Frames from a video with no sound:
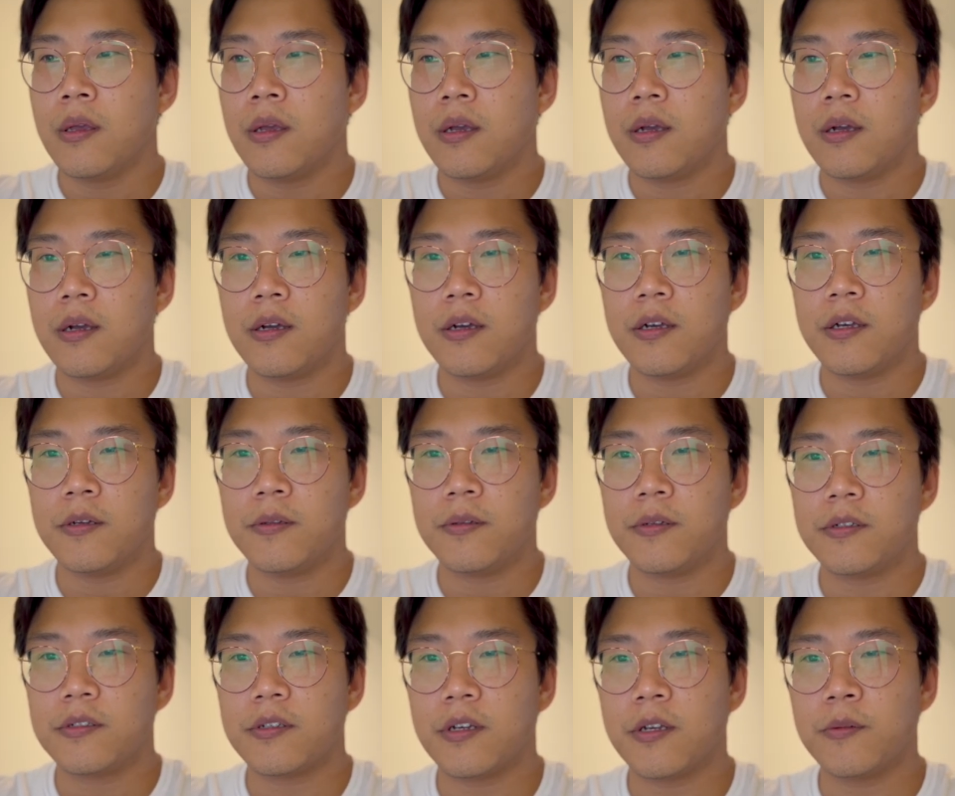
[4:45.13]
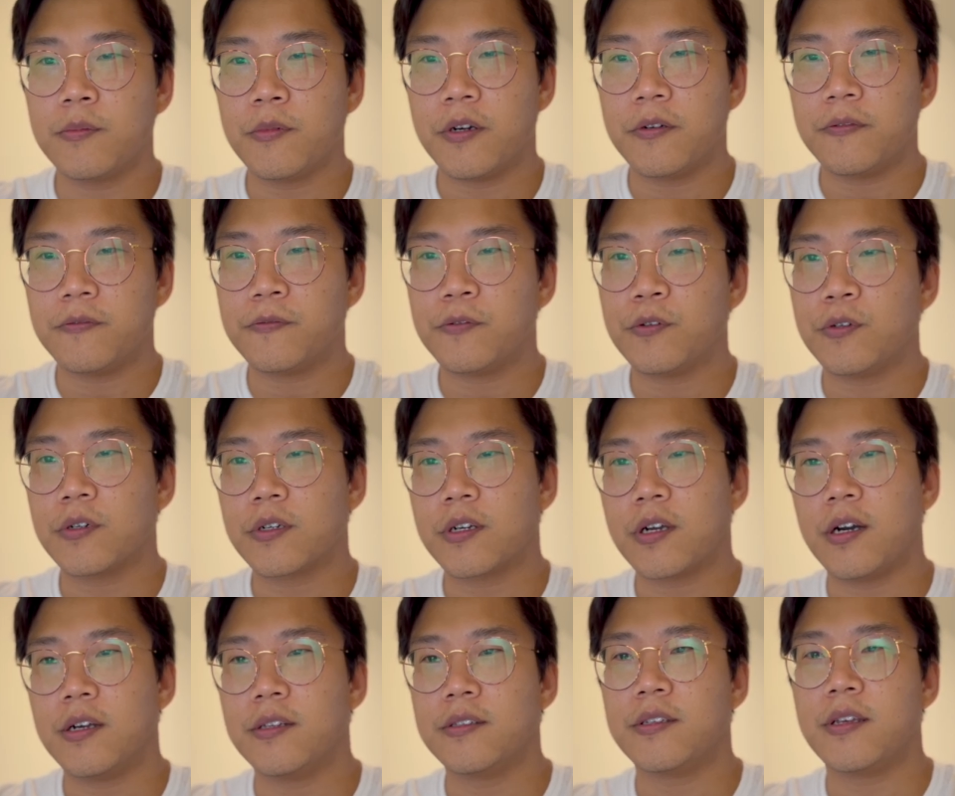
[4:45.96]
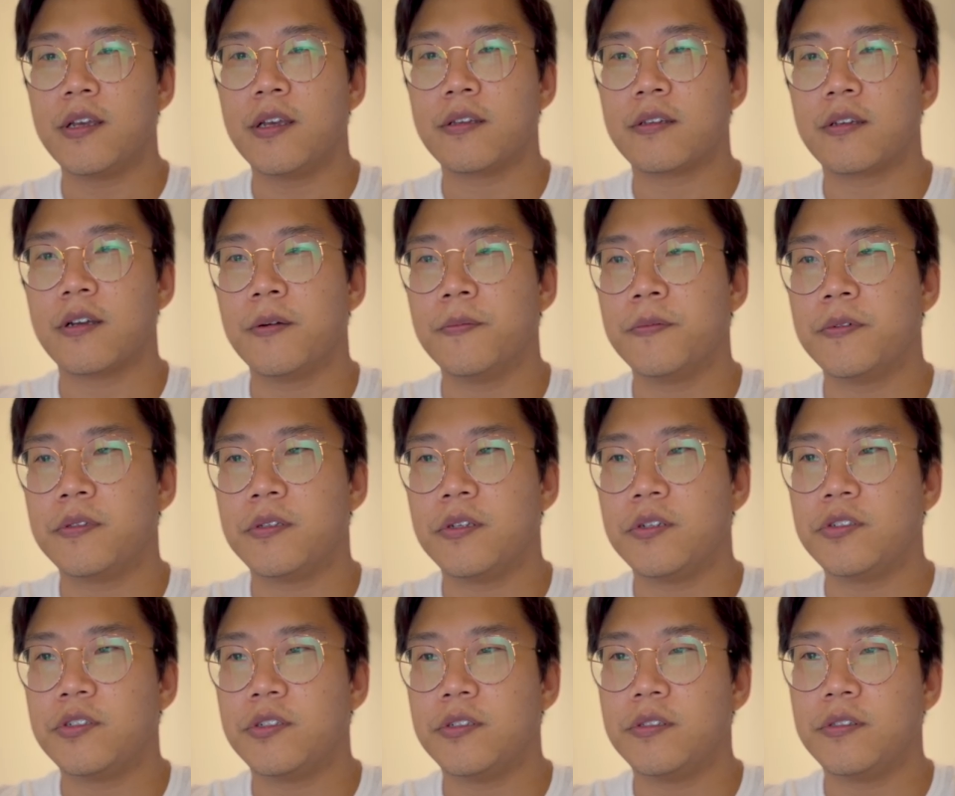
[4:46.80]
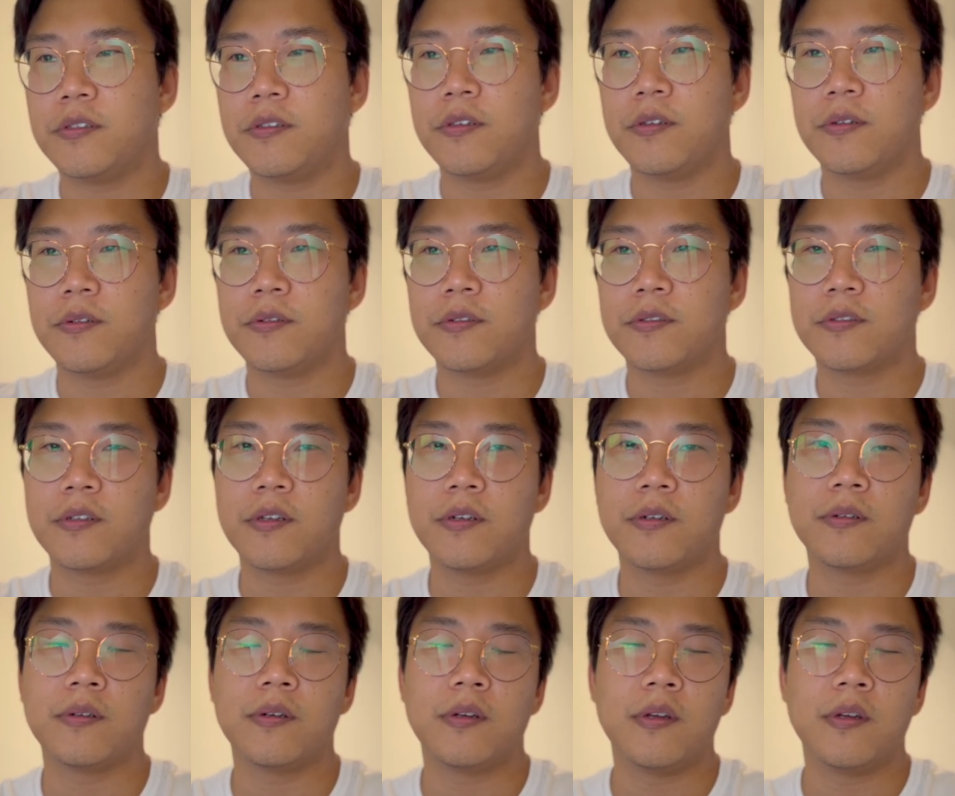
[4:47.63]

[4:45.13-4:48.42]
They're talking about full contact competition too. So